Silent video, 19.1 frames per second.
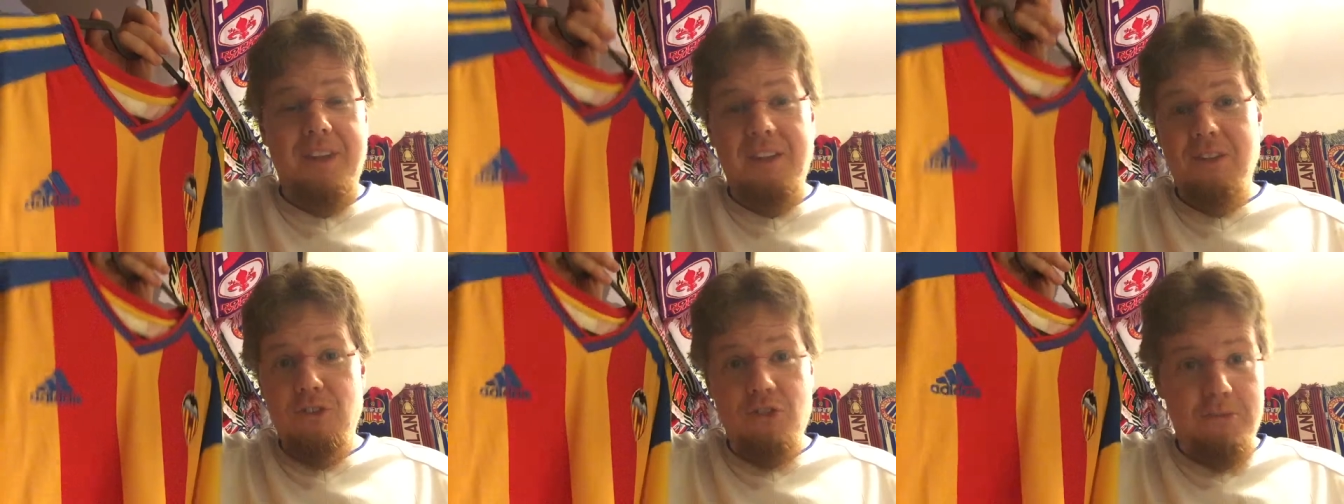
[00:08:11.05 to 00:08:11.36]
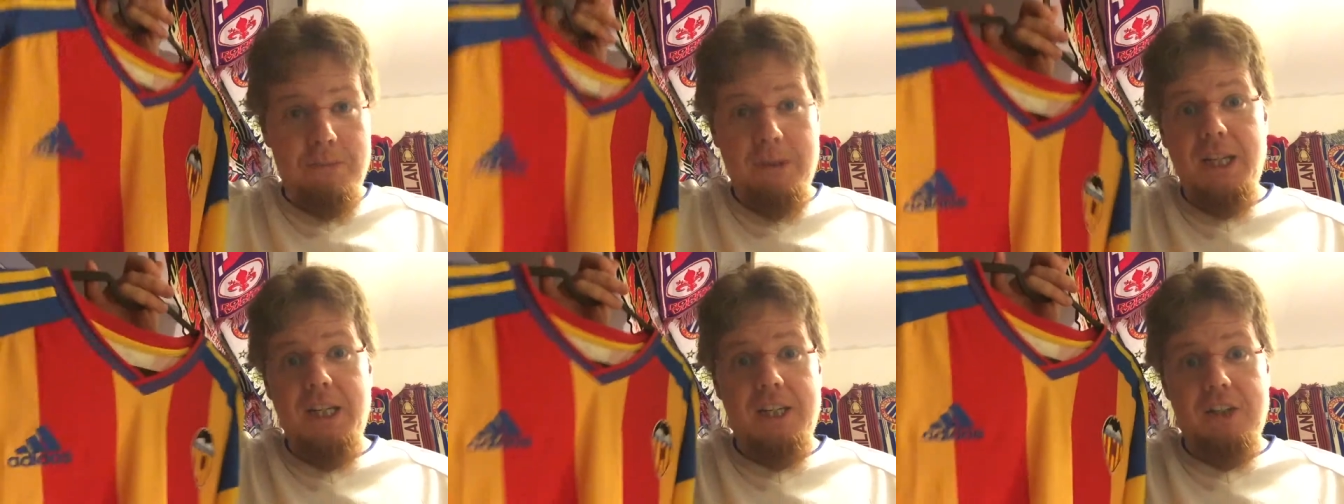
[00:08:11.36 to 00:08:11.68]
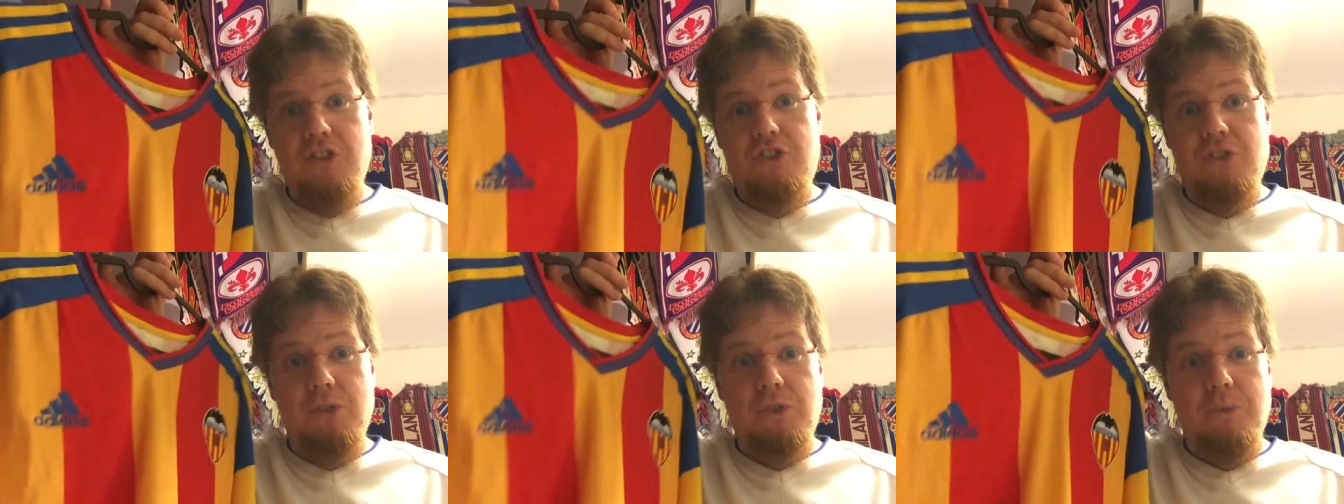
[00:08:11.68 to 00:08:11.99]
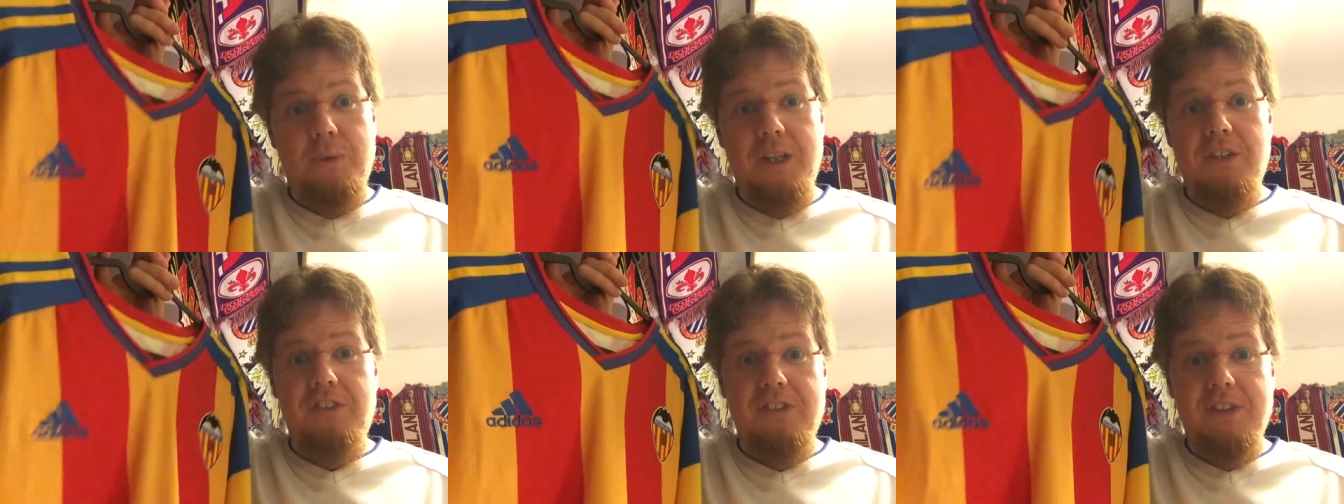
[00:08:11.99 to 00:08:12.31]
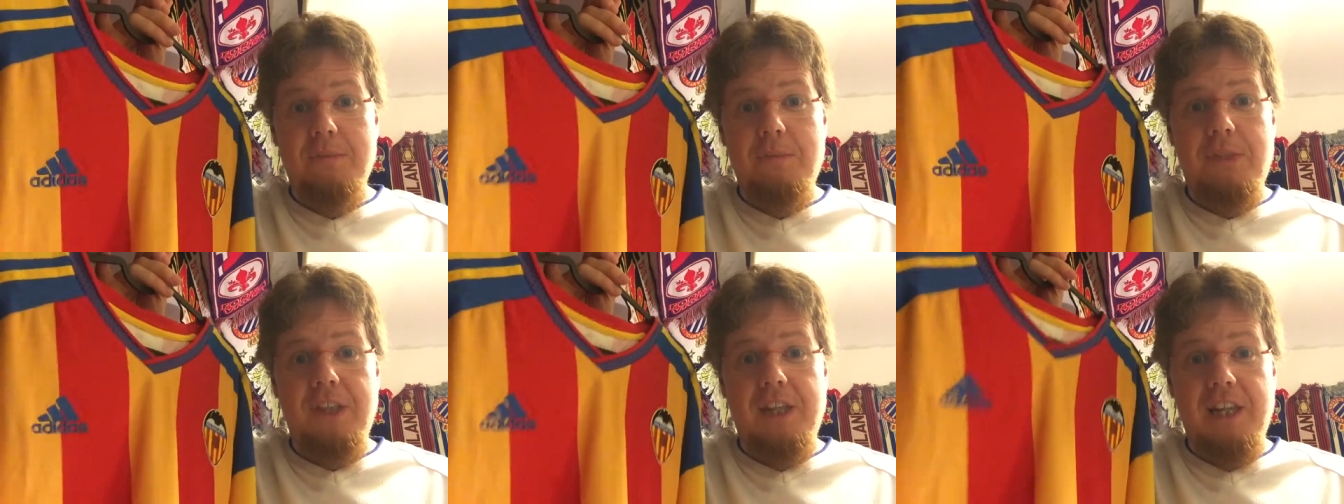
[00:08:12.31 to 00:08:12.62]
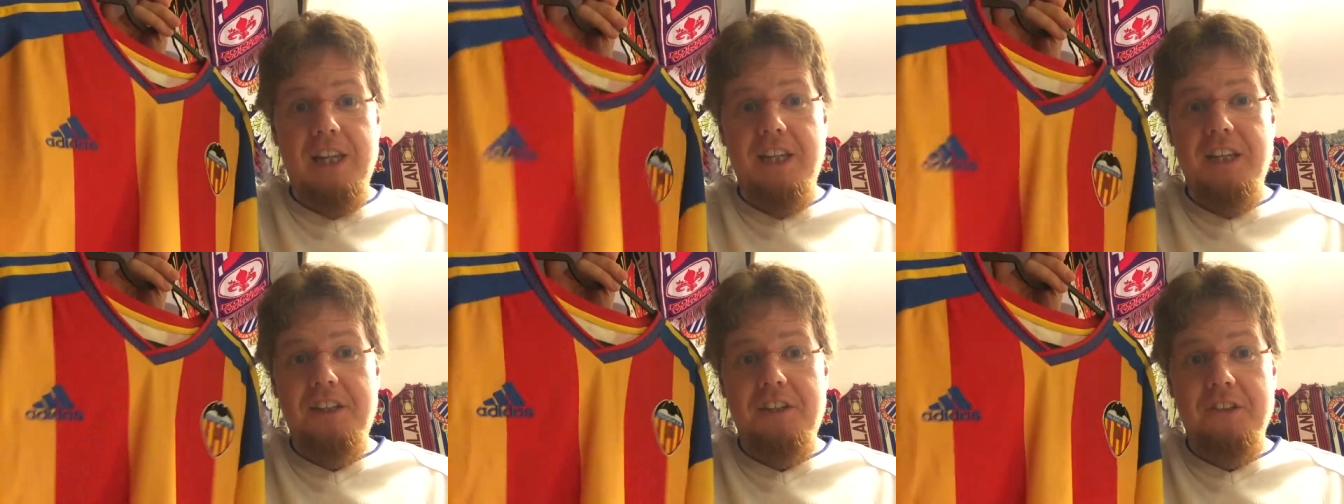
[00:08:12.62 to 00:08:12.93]
Romania should wear something
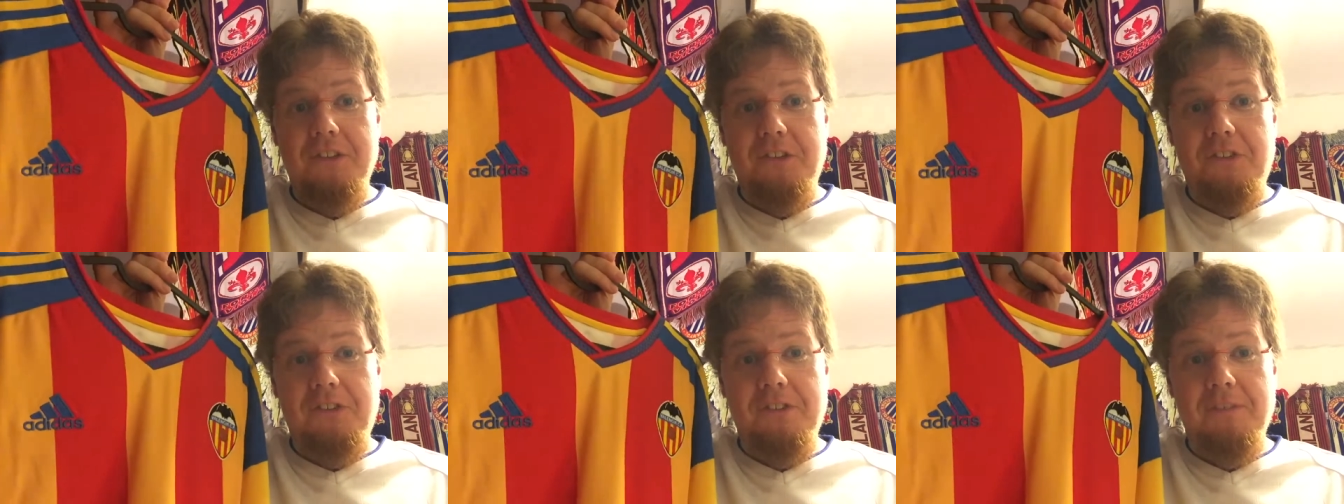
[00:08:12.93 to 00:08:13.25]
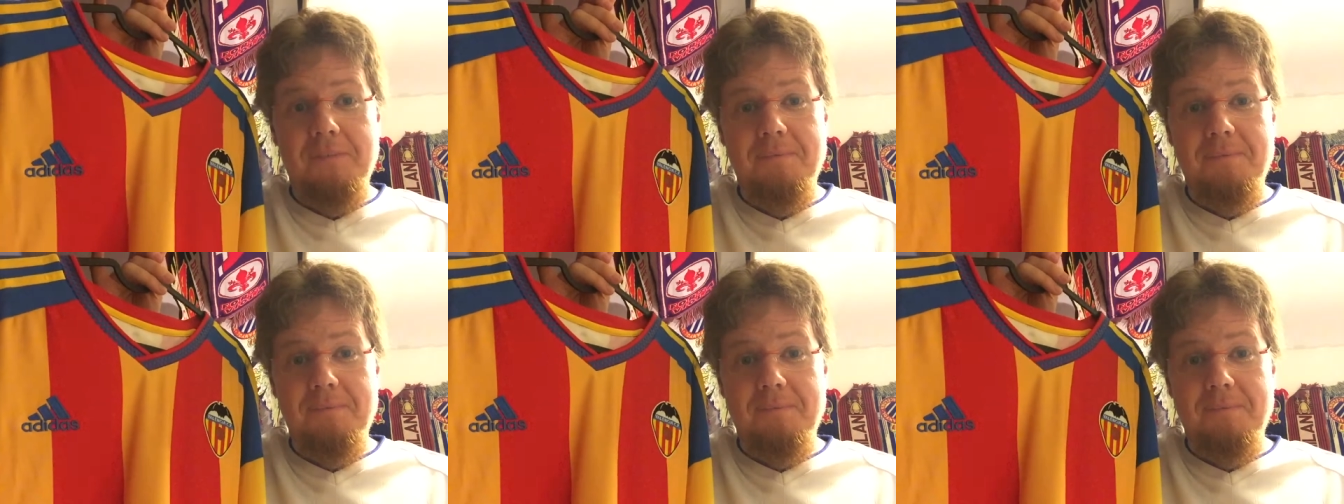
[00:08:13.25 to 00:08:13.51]
like this.